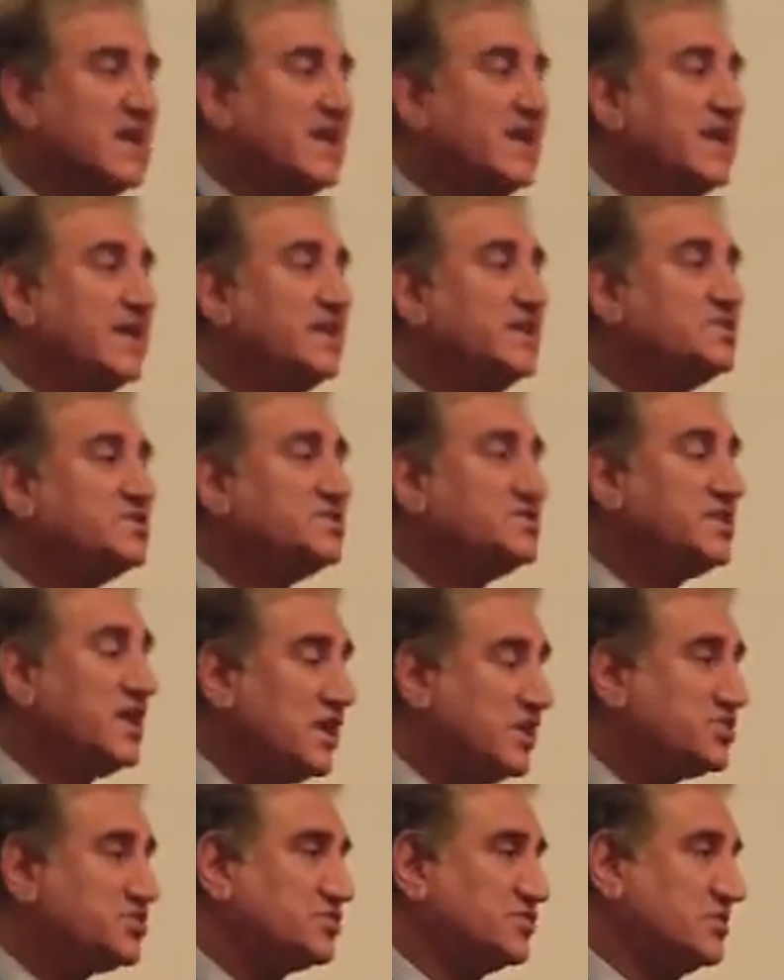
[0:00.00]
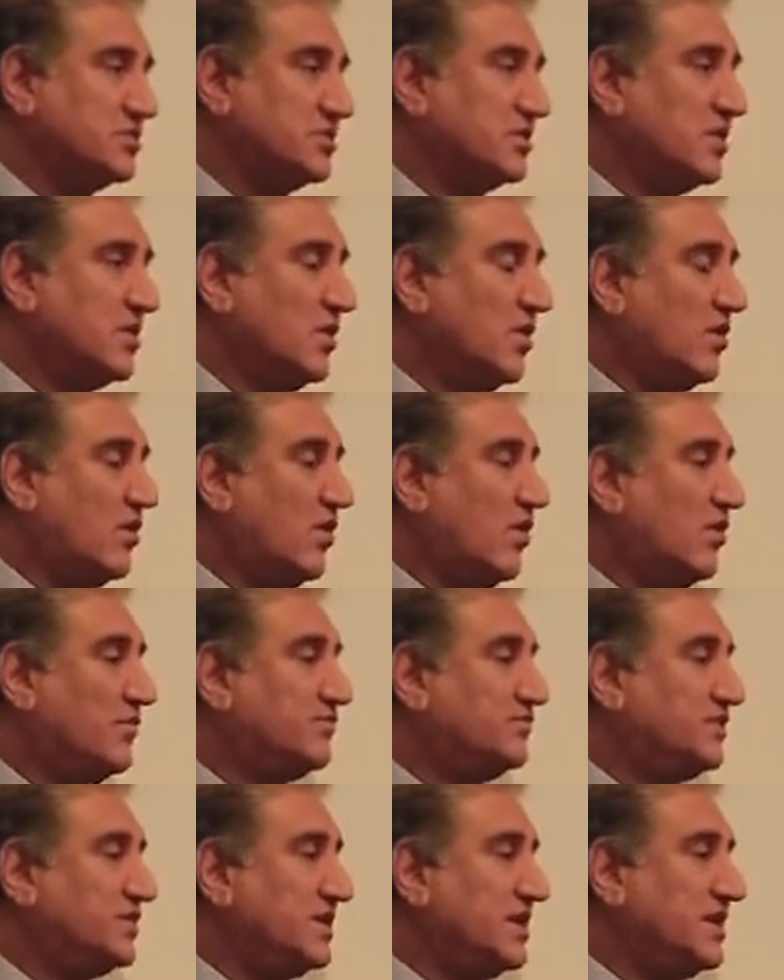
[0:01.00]
initiation of
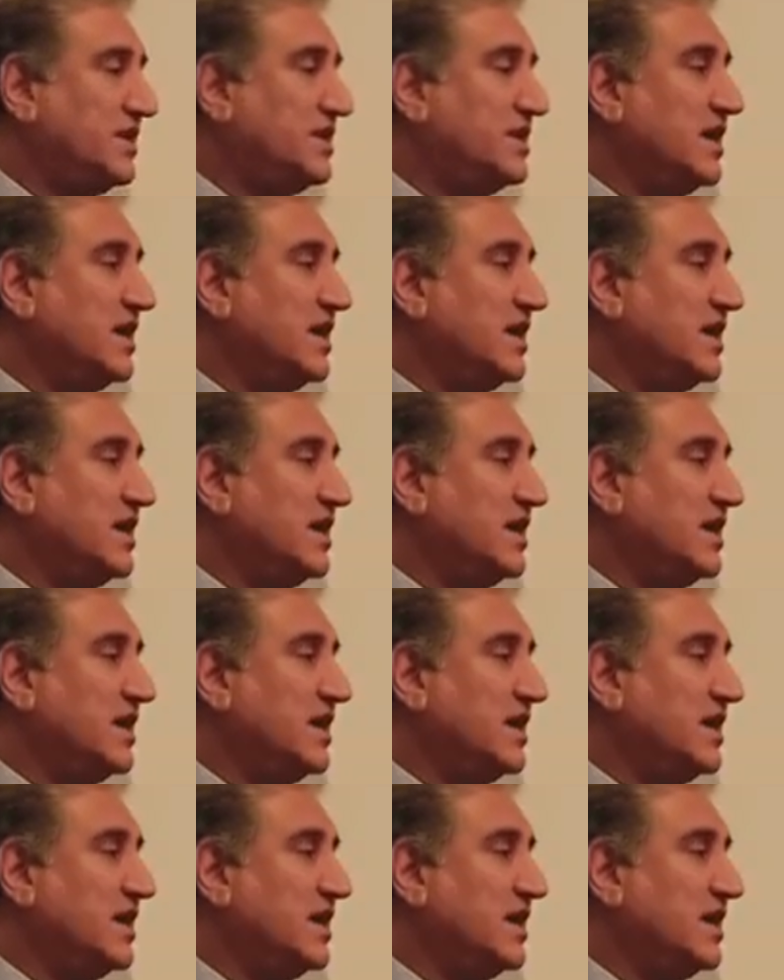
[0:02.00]
the